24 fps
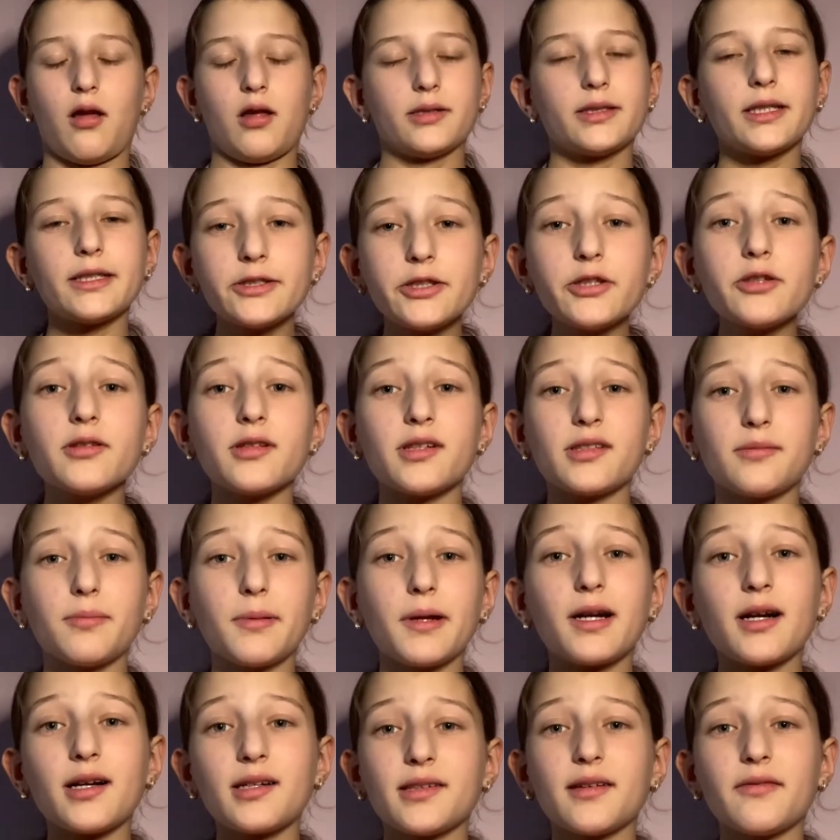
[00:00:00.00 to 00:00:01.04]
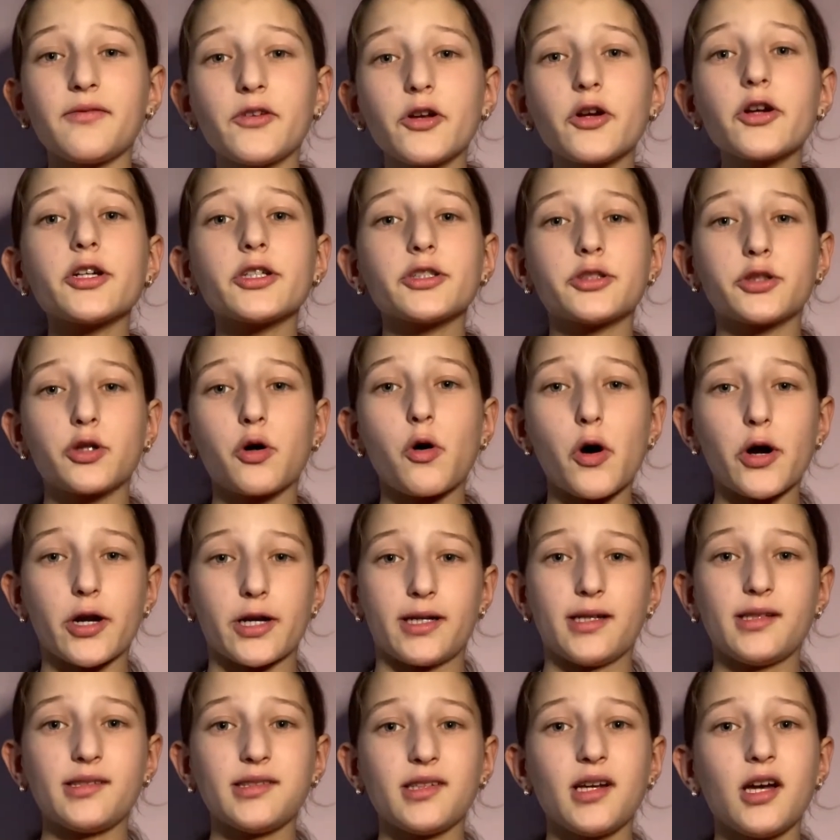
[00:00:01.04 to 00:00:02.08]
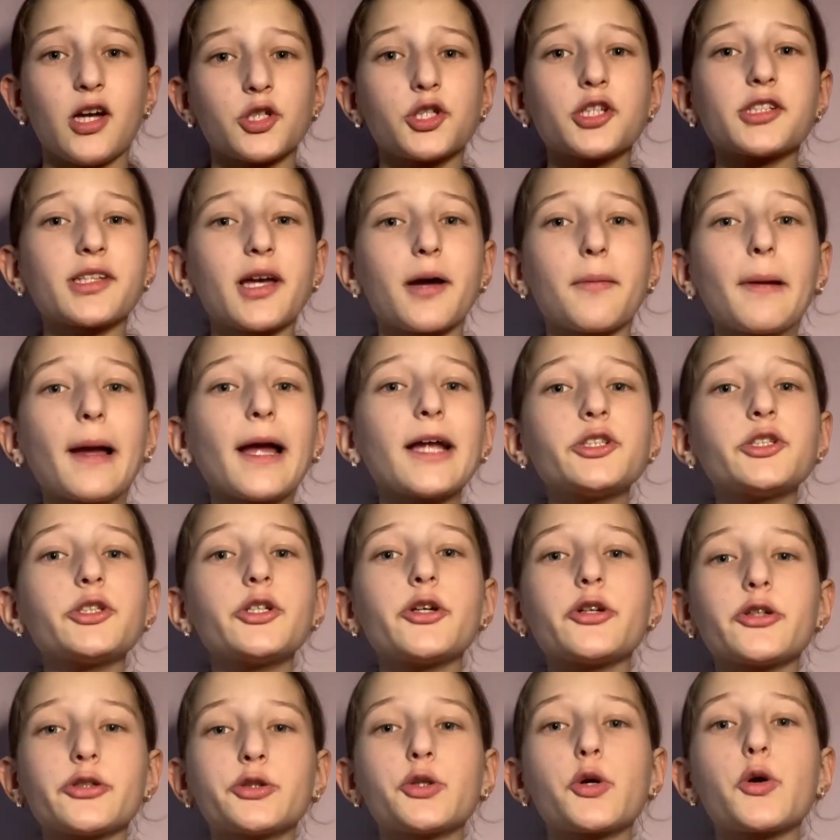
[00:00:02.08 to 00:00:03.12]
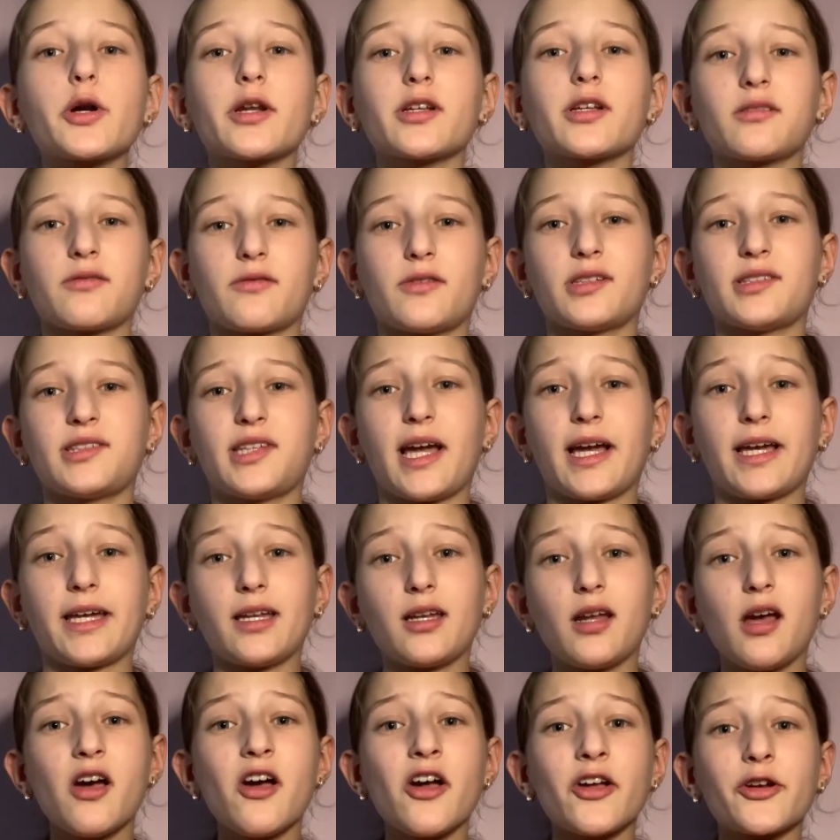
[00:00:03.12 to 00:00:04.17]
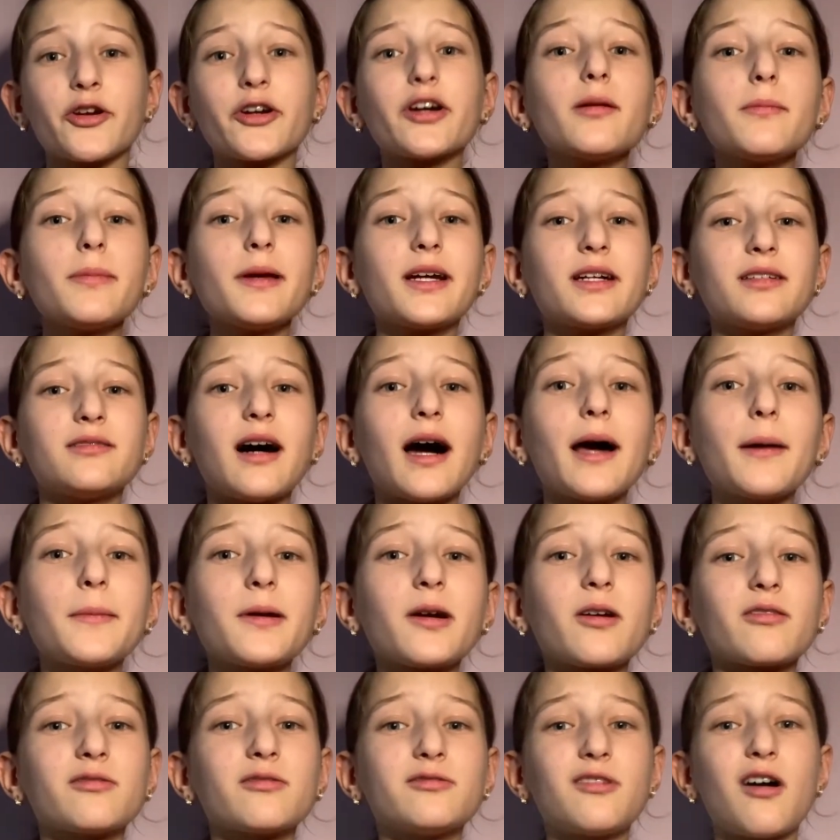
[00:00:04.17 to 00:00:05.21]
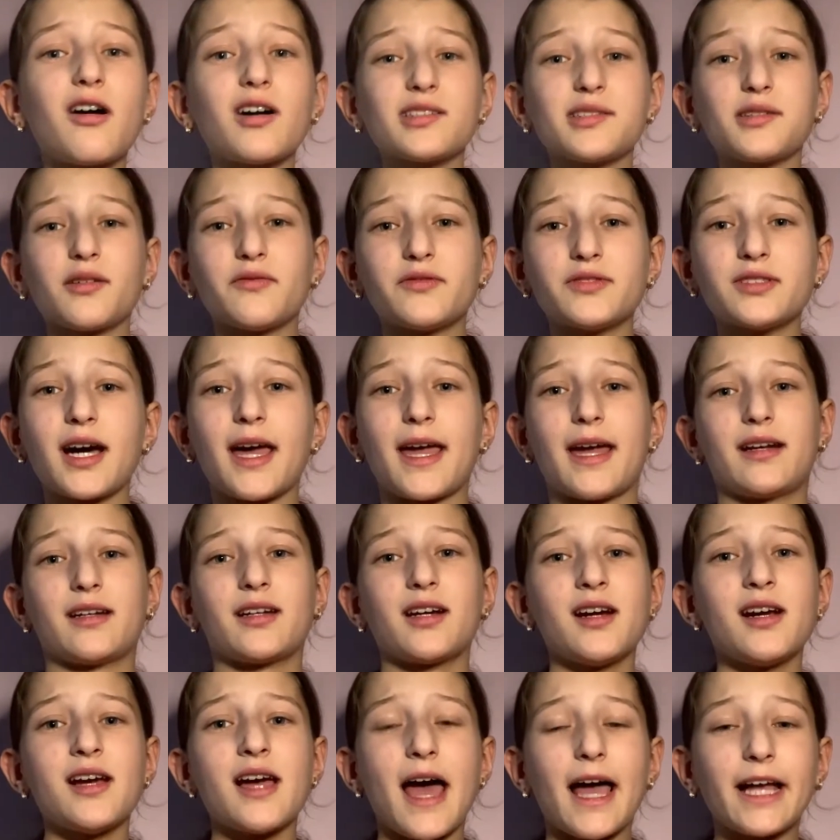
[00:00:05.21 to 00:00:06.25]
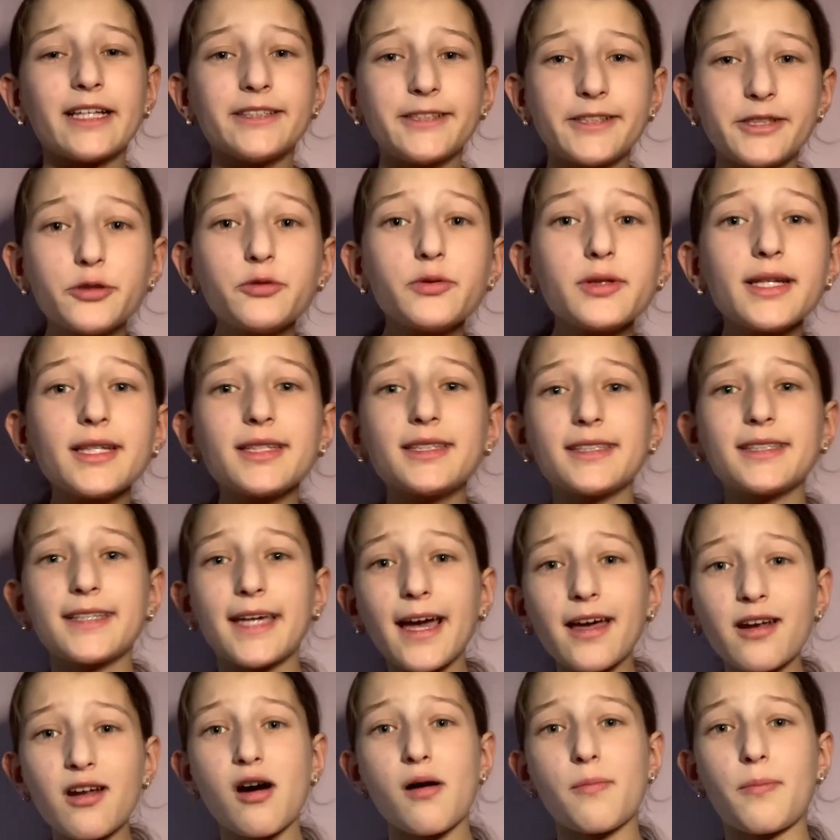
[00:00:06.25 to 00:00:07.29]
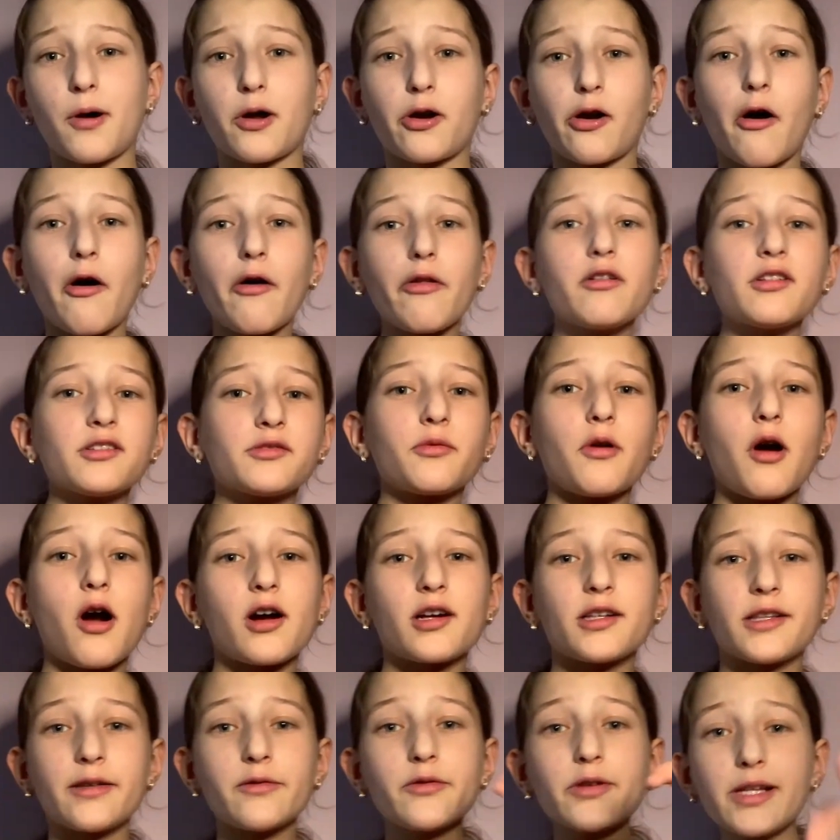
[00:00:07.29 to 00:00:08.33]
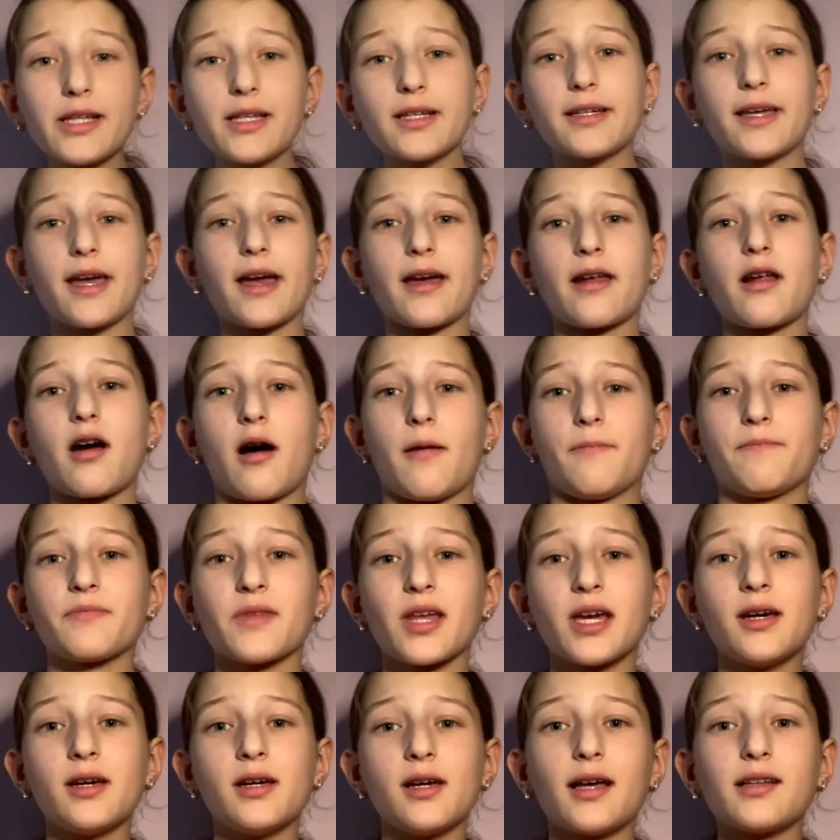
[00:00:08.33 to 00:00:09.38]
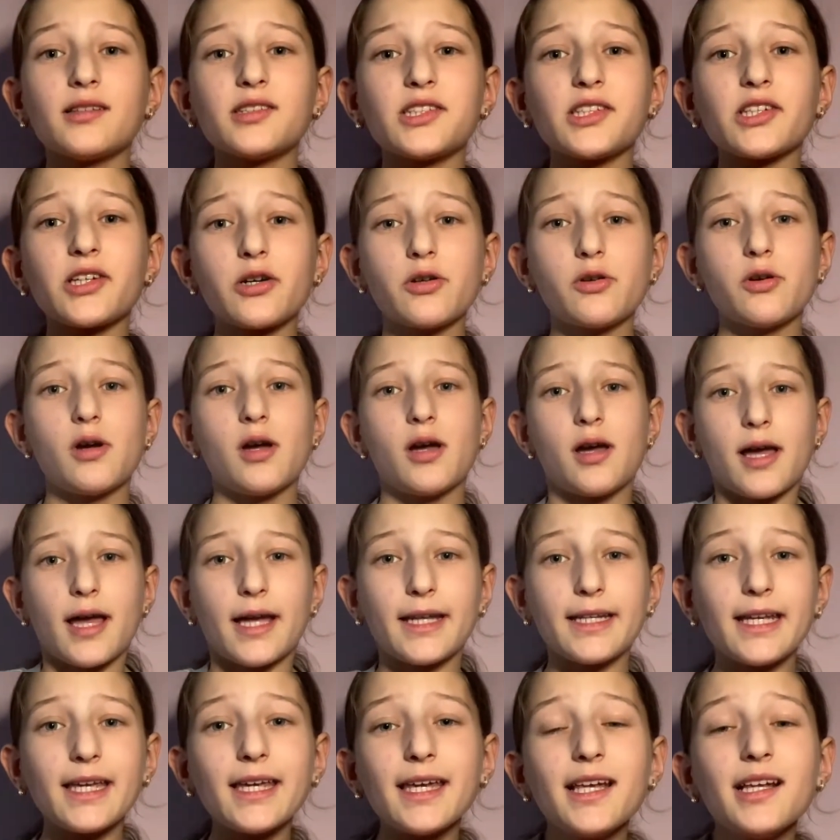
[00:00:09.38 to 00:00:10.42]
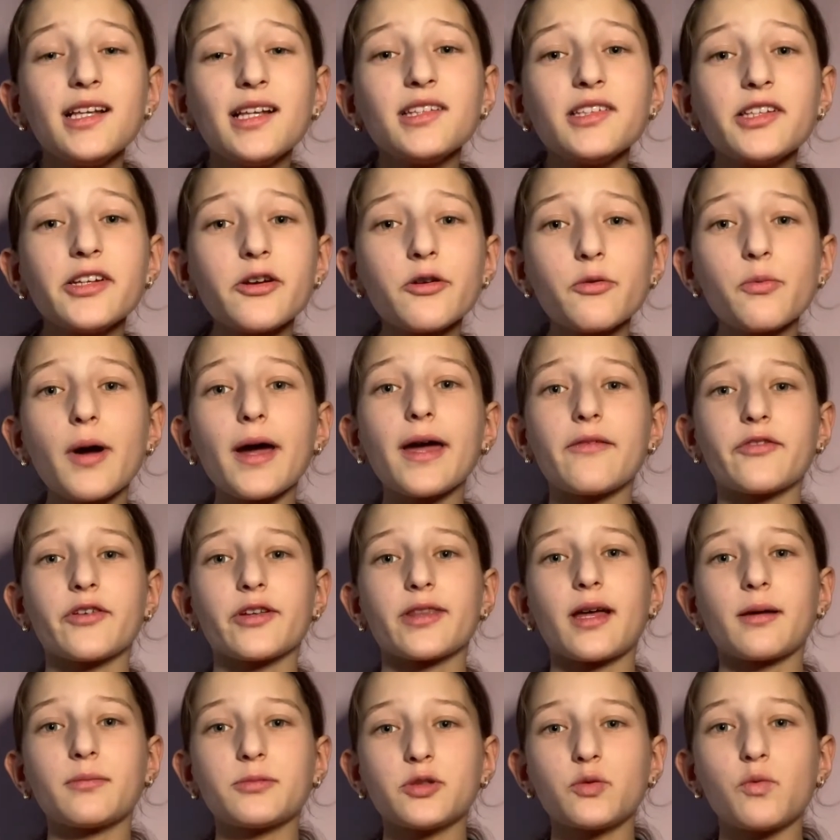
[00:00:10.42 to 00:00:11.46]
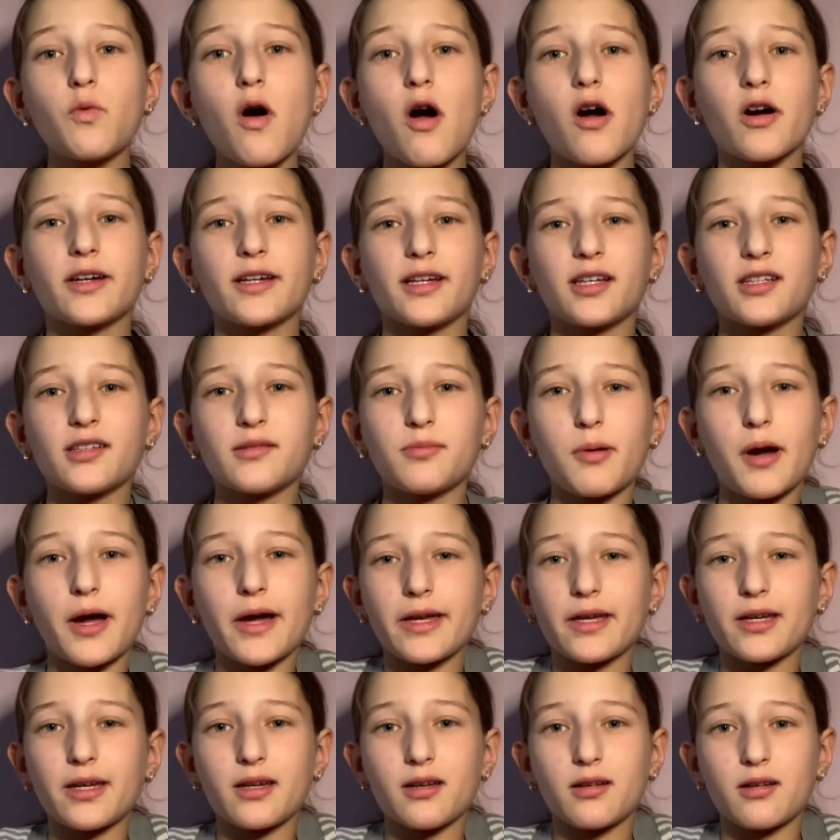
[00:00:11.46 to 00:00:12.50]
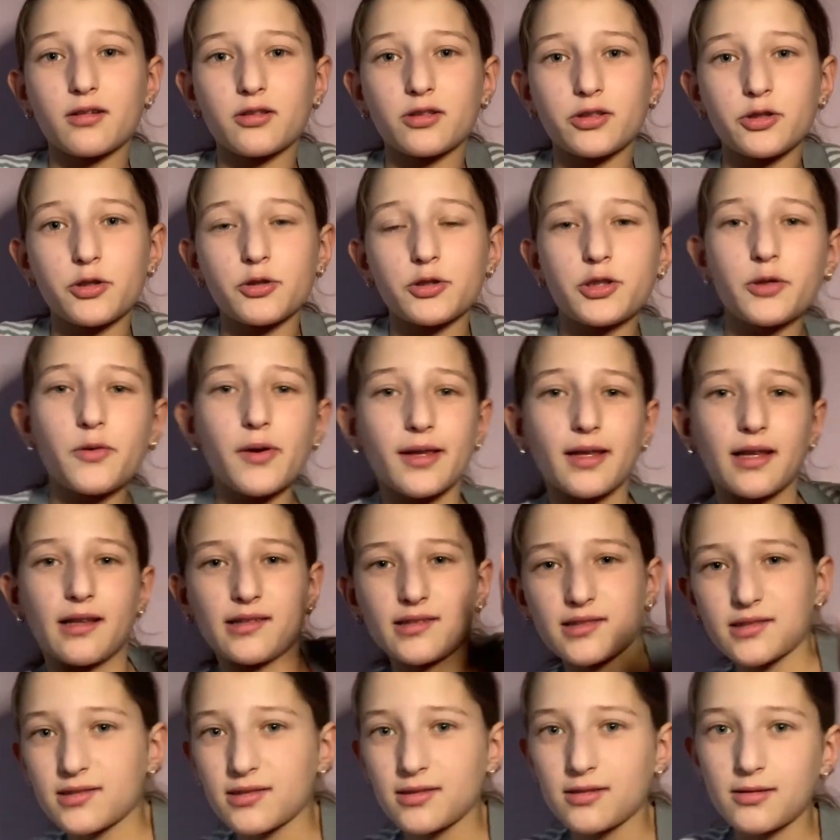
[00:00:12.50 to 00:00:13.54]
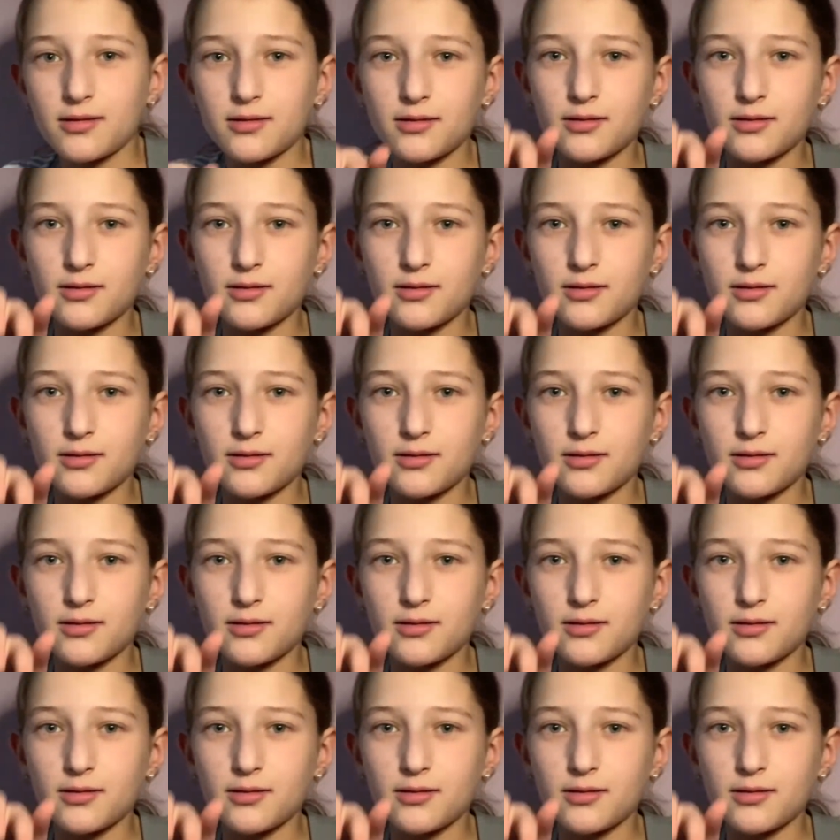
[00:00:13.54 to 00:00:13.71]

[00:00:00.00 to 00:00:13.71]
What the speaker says: They do this because if you're a tortoise, just imagine you're a tortoise for a second, you're going to be climbing on lots of land, and you need to get up on all those rocks, you need to get up. And so an easier way for them to walk is by doing this.